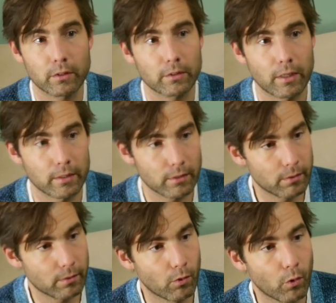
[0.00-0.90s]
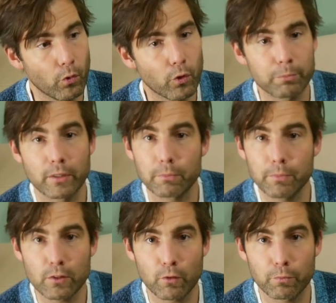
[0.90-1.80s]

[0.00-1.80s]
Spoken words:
They hold up their piece of